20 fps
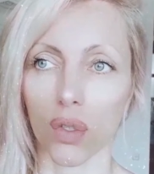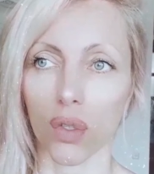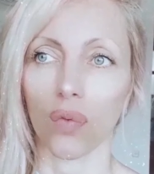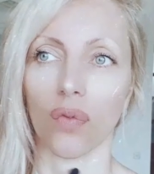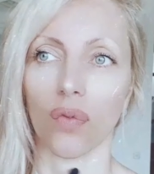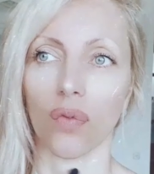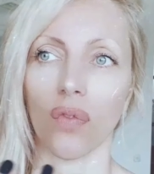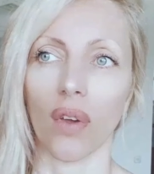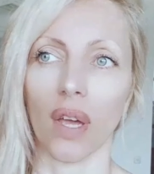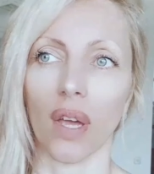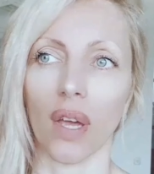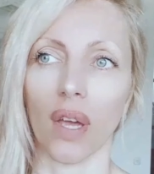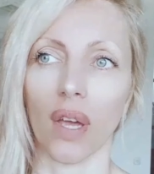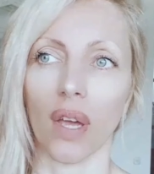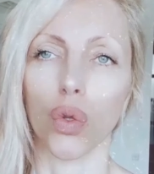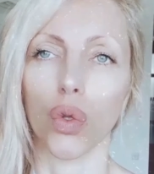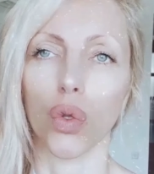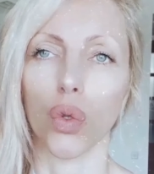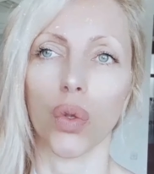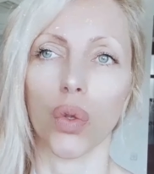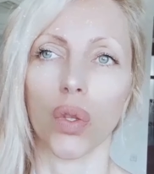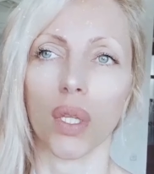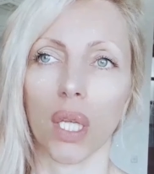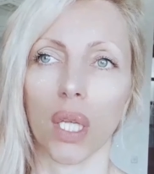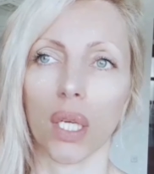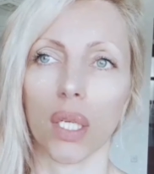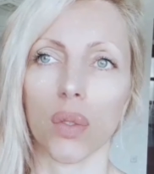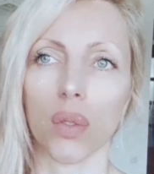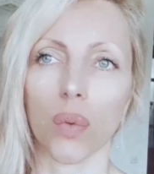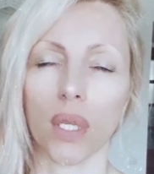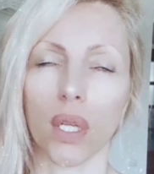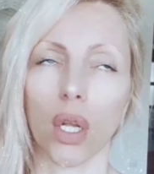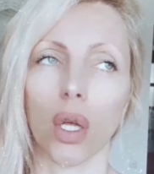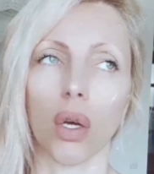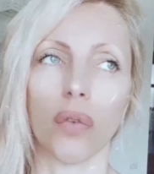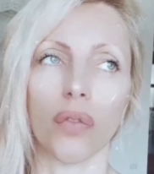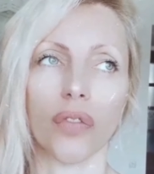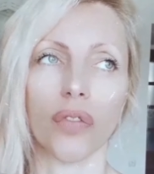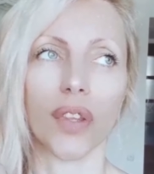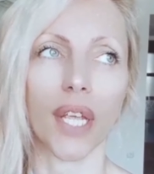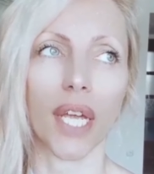or when you do things with love,